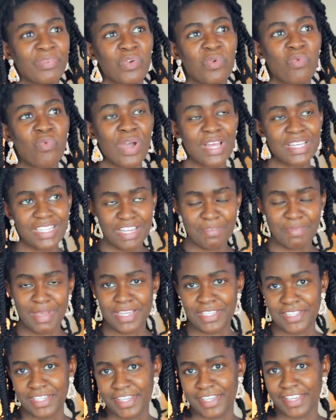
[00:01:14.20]
What am
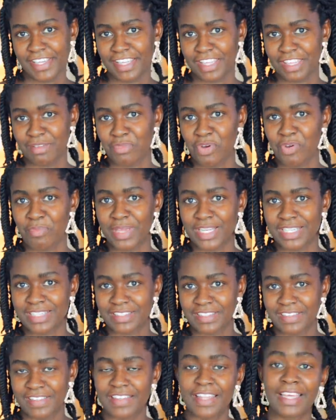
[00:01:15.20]
I taking at the
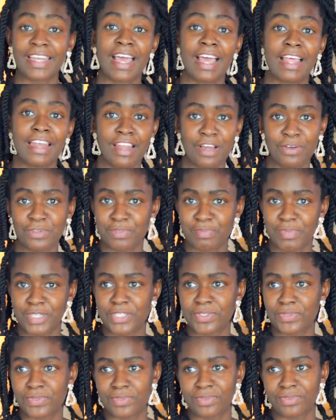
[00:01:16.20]
moment that allowed
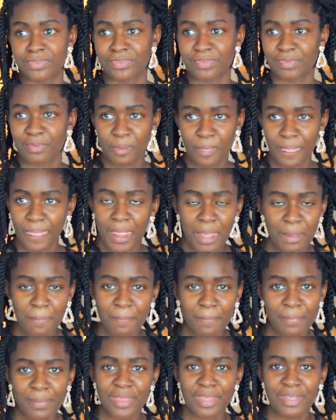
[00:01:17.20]
me
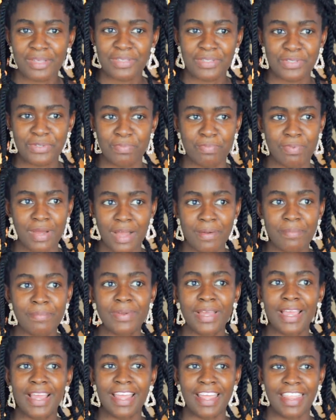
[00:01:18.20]
to
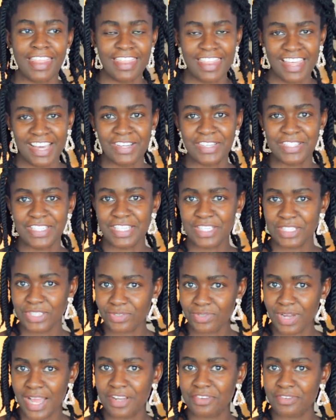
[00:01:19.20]
pump
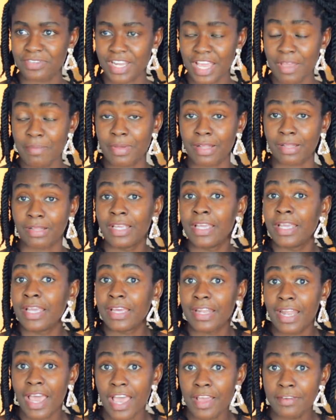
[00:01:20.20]
1,200 ml?
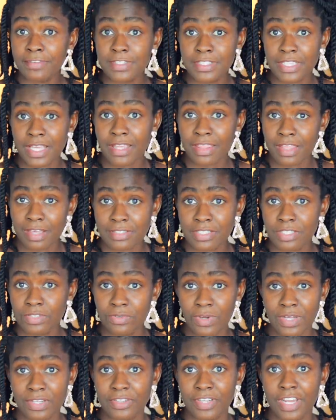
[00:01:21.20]
And I have to say,
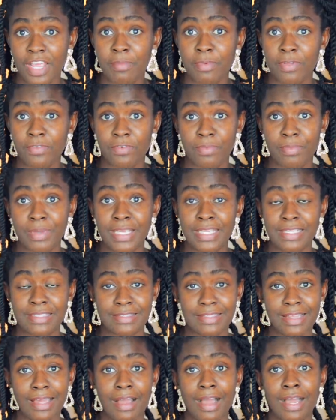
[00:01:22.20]
1,200 ml for me
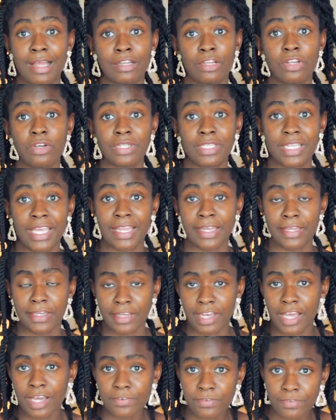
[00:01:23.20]
is a lot and
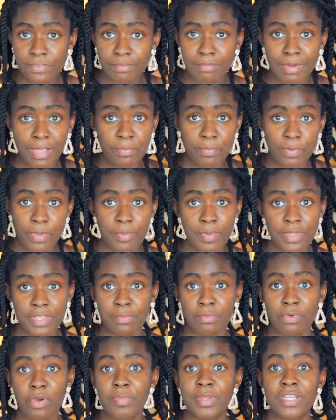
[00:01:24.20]
enough. My baby at
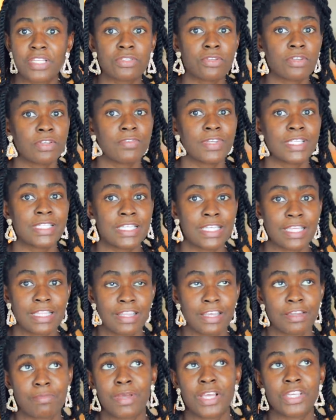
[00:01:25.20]
the moment is not even taking
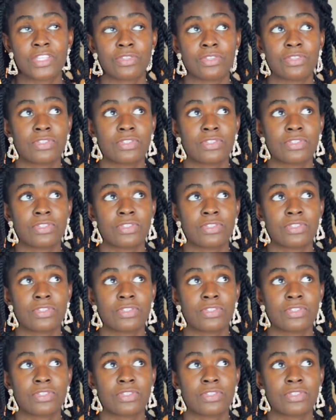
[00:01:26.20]
that much.